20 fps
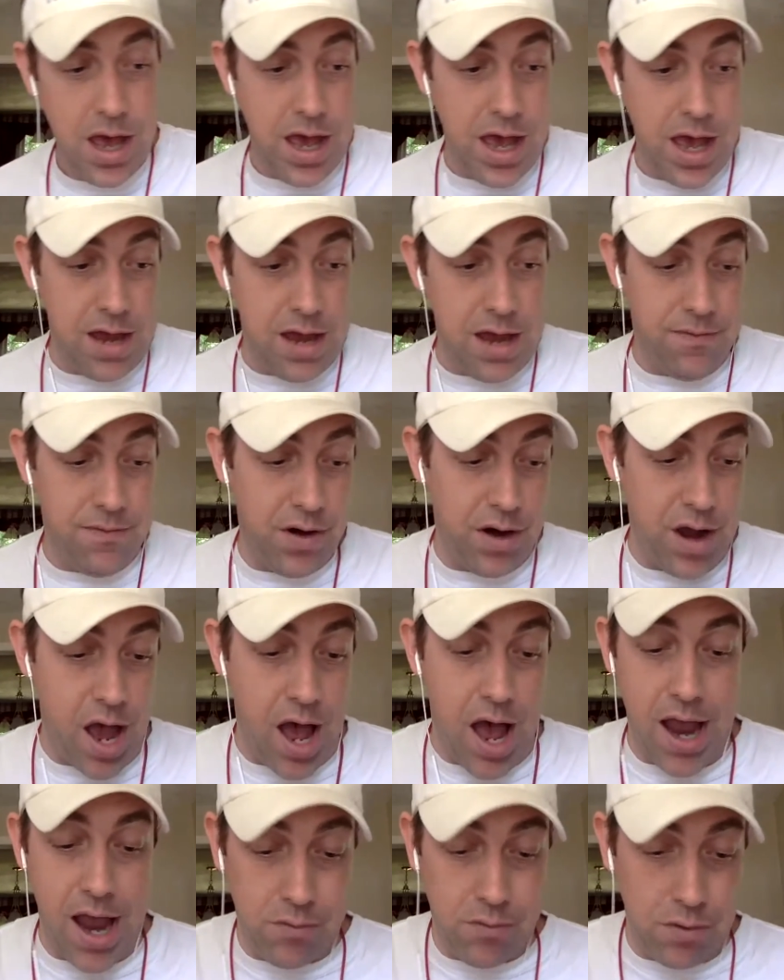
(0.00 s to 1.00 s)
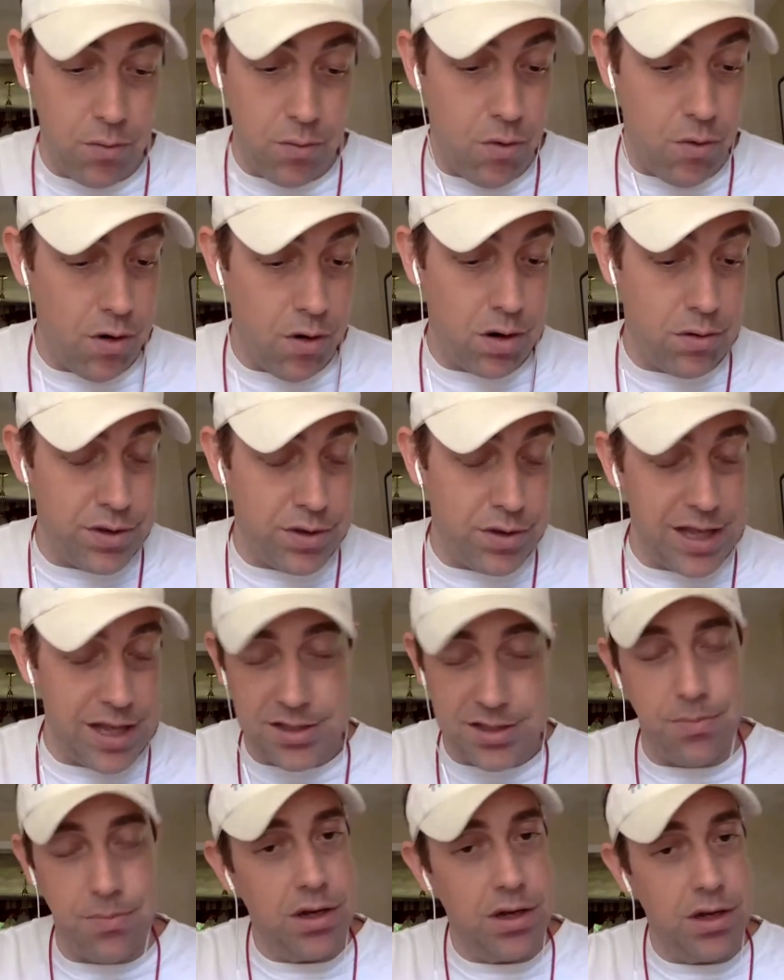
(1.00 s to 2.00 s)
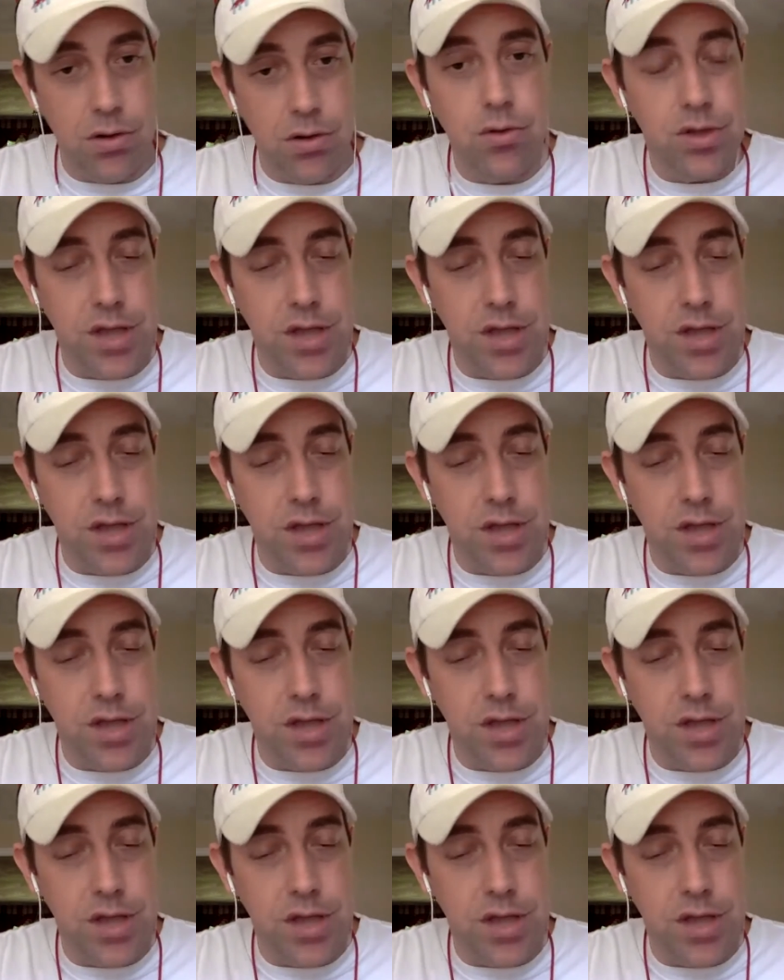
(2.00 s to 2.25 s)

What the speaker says: and very high reward when that something new